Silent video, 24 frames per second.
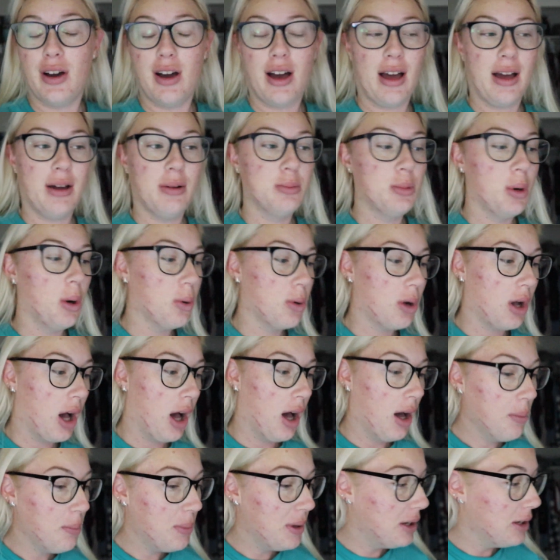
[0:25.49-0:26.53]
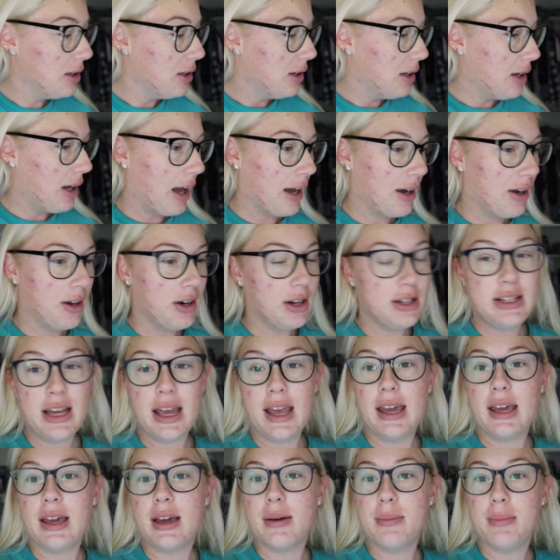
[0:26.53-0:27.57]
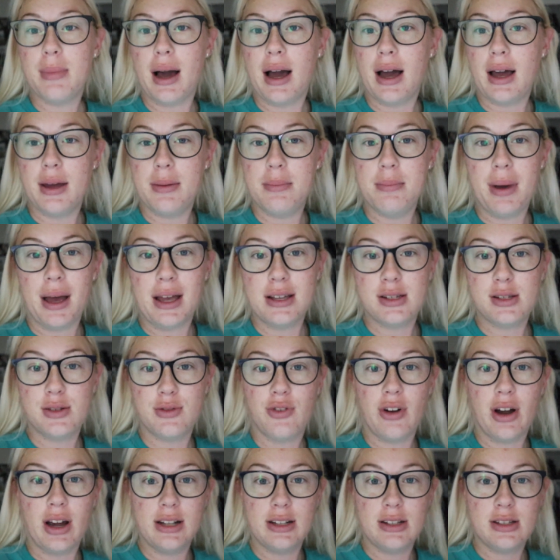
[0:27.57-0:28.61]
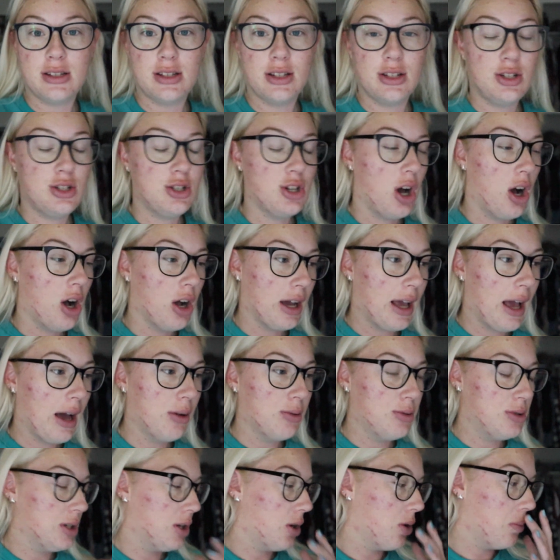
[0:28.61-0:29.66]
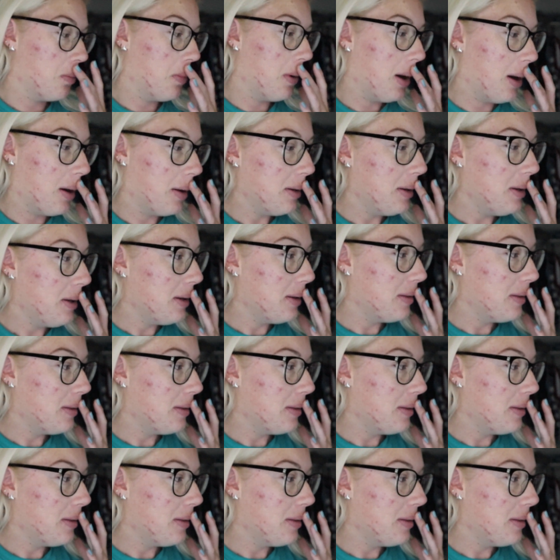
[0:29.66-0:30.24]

I woke up, I gotta take my best friend's dog out to go potty,